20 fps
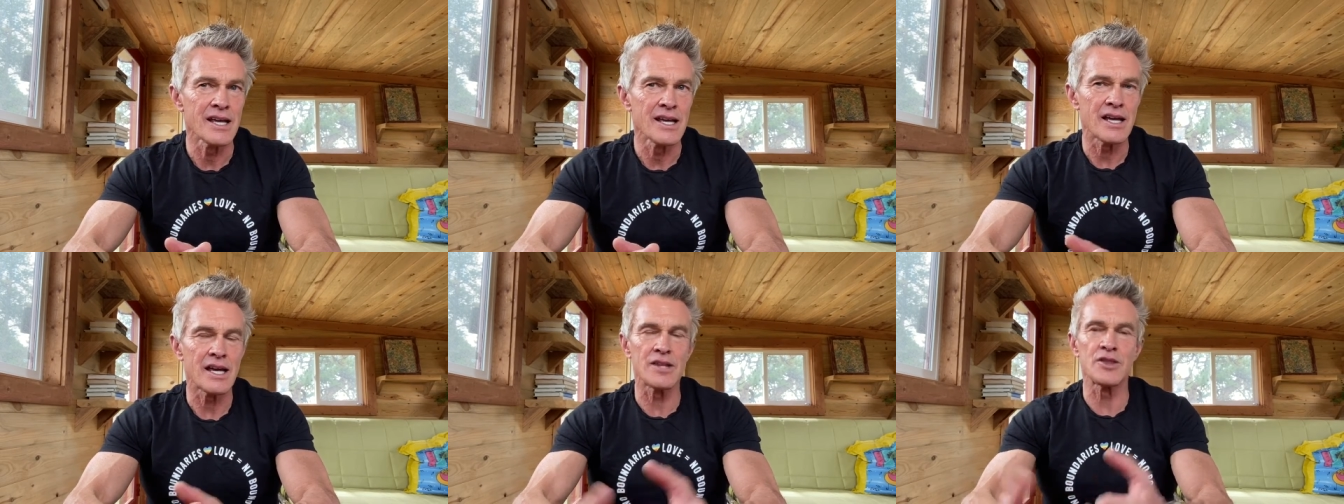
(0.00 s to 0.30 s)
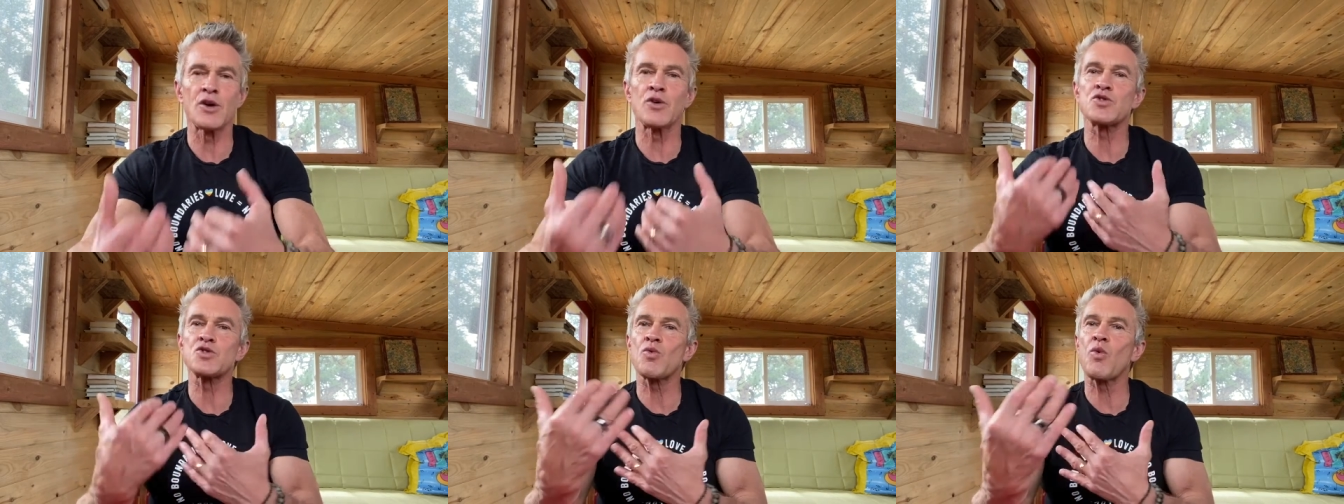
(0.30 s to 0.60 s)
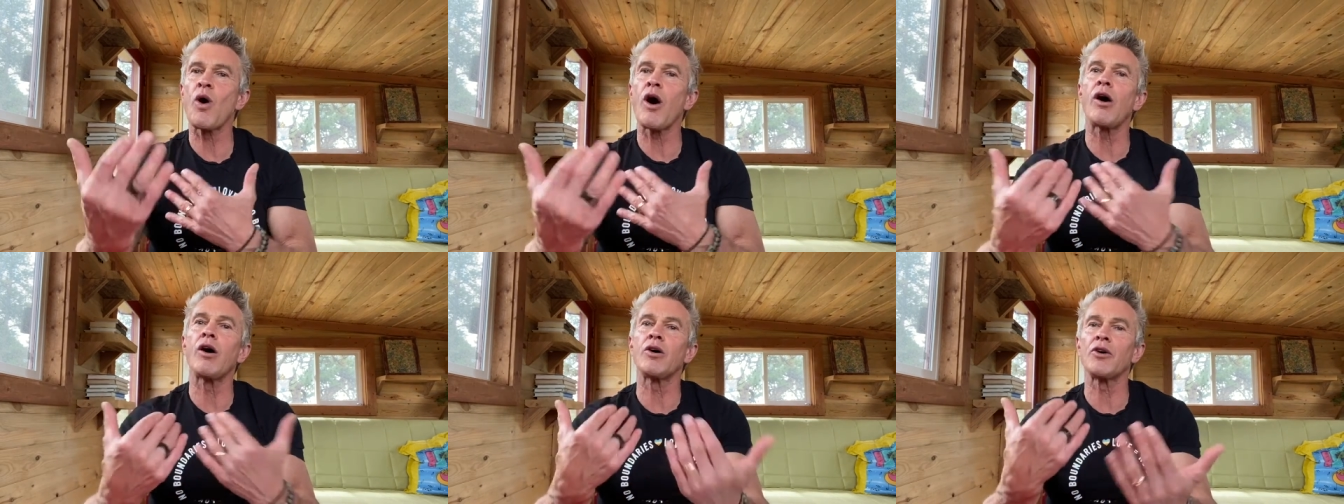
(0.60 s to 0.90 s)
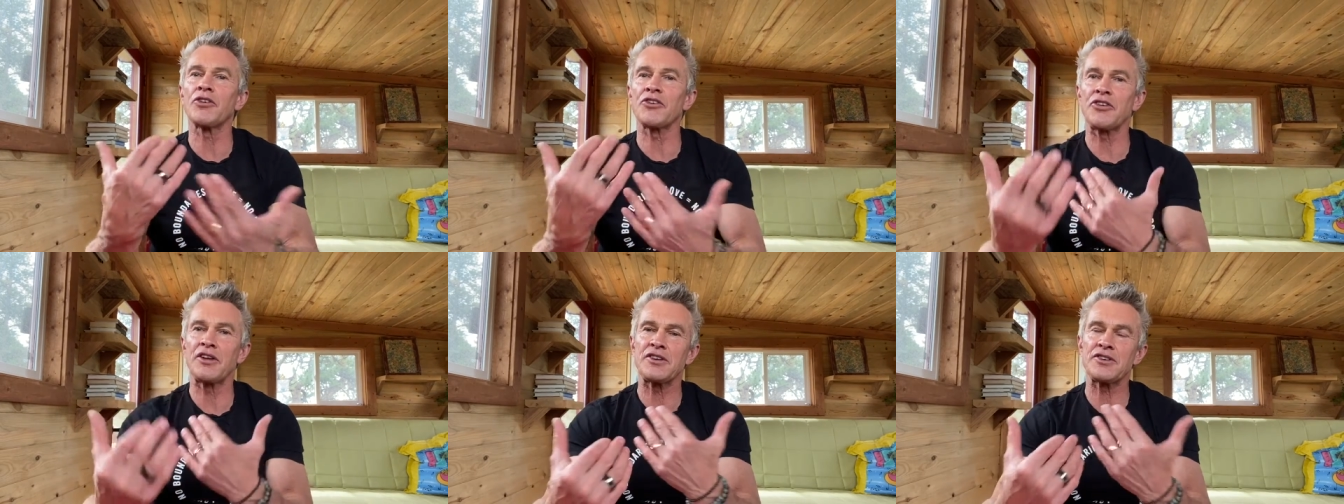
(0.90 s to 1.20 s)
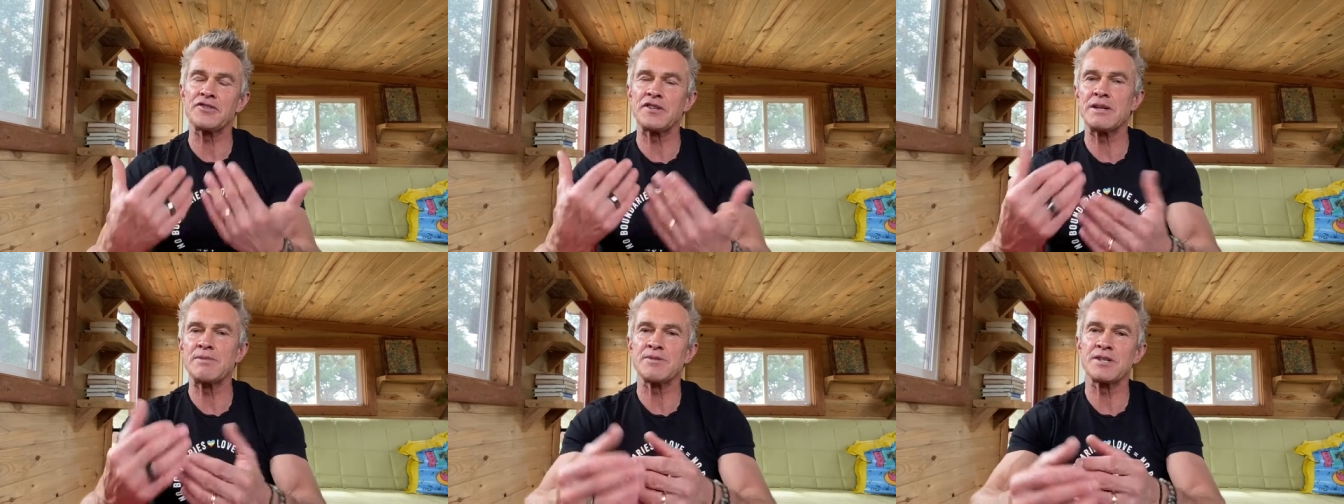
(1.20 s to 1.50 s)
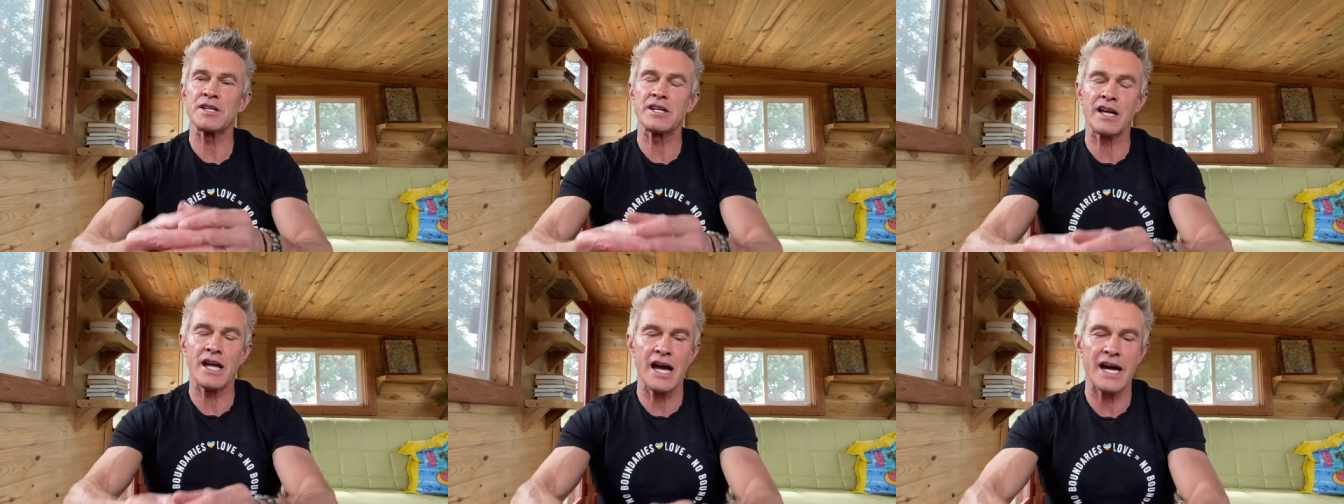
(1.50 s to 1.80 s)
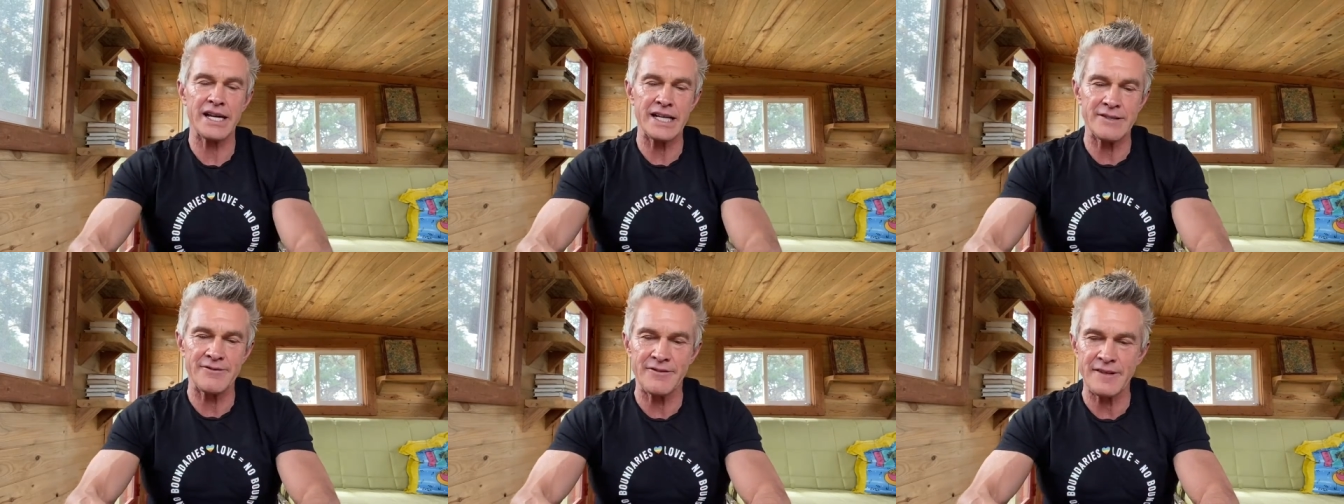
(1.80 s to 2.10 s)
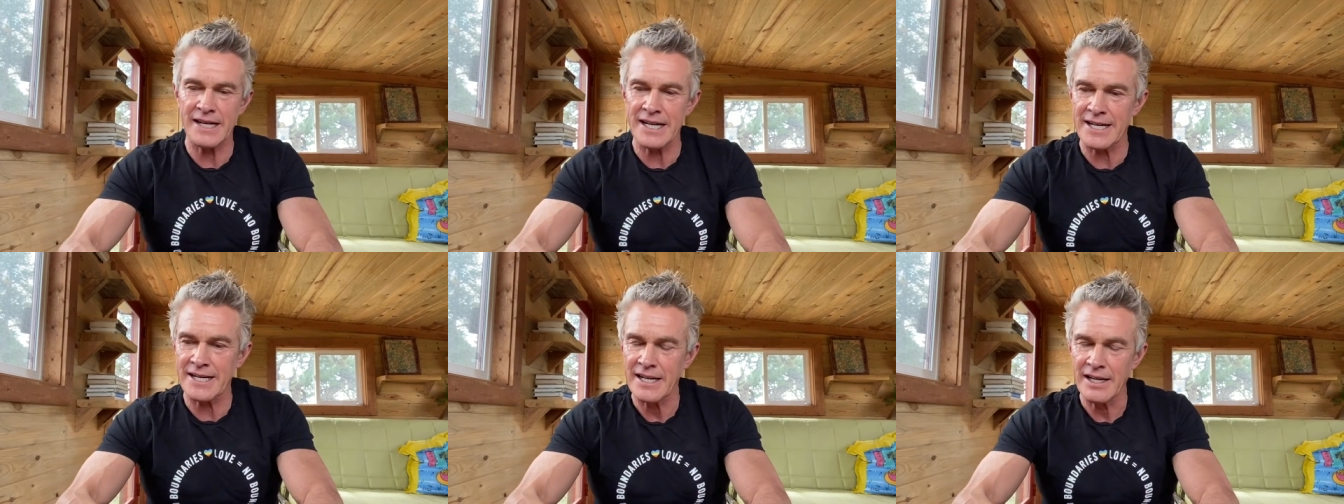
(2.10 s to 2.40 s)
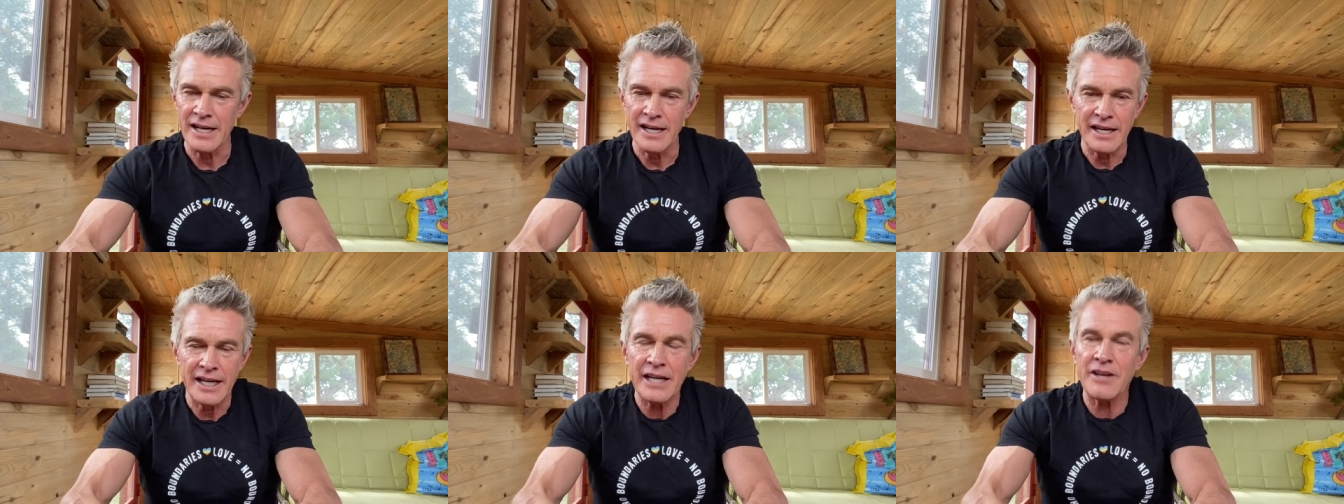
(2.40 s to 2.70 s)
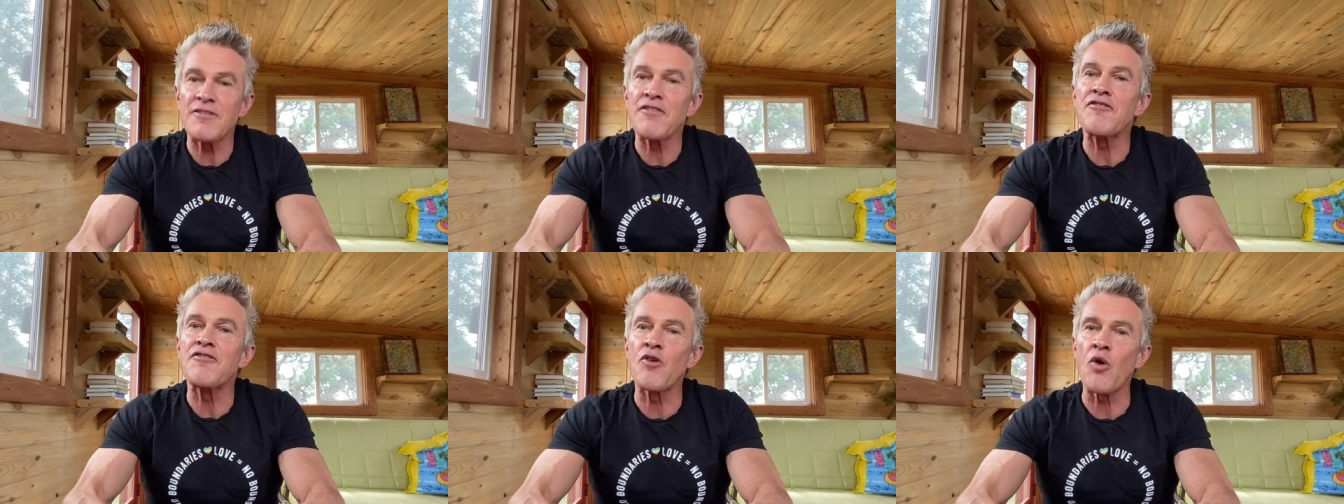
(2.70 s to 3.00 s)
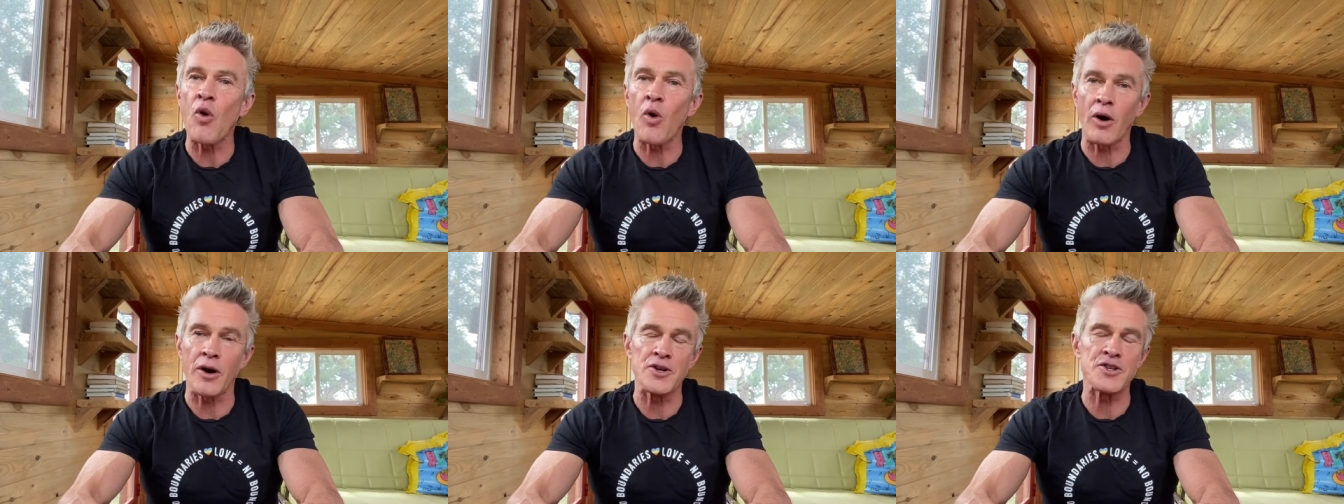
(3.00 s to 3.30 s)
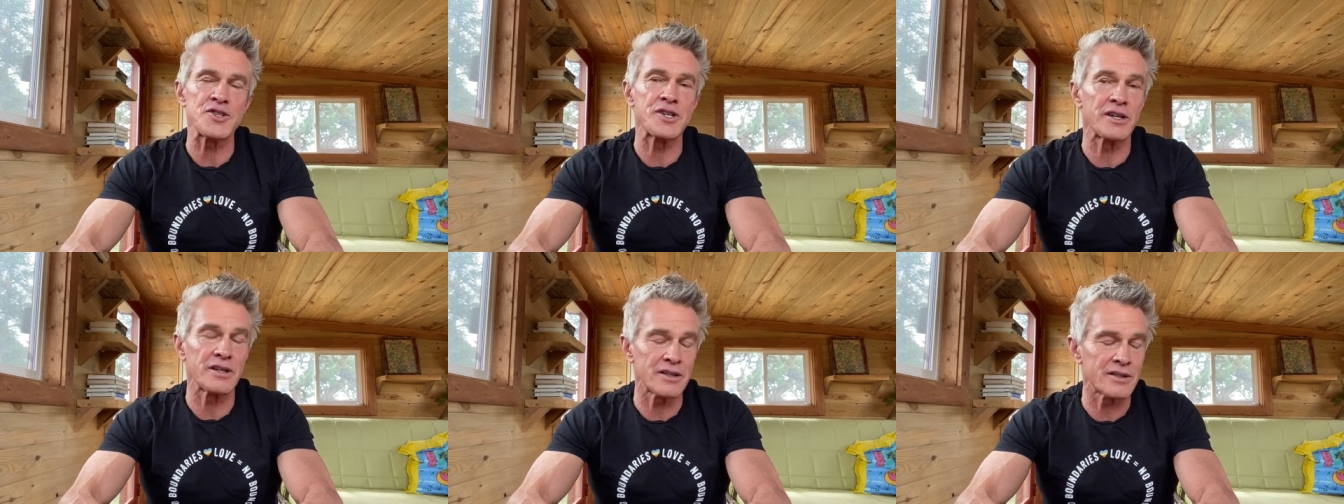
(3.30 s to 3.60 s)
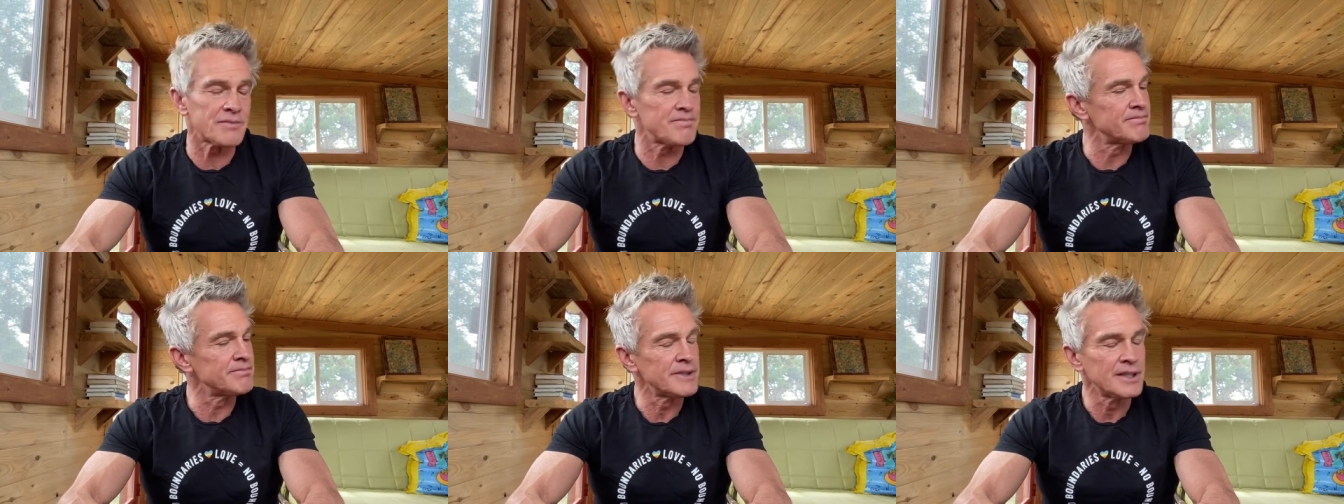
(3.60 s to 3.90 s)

and those walls that seem to kind of get forged, and